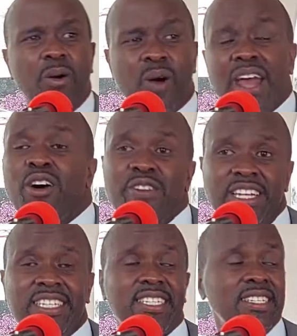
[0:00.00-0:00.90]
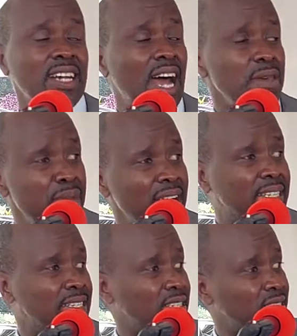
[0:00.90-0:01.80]
One of it, I
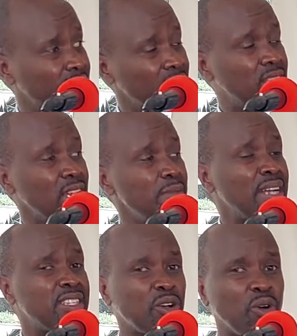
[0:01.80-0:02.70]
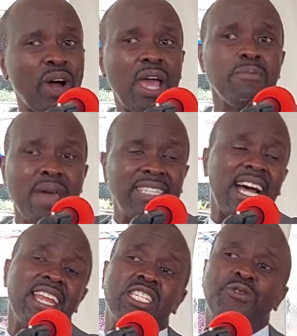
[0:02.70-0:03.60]
met 3 months ago, I met
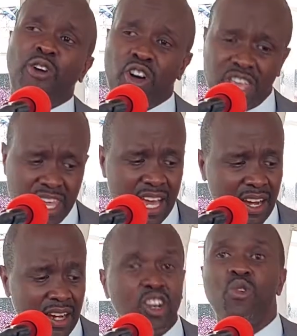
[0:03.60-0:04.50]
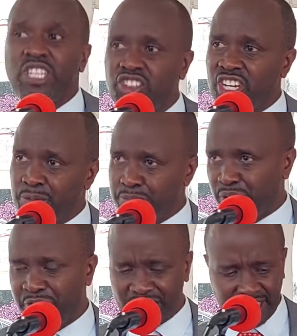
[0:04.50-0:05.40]
an 84-year Norwegian
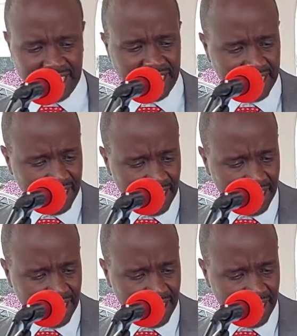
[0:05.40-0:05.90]
professor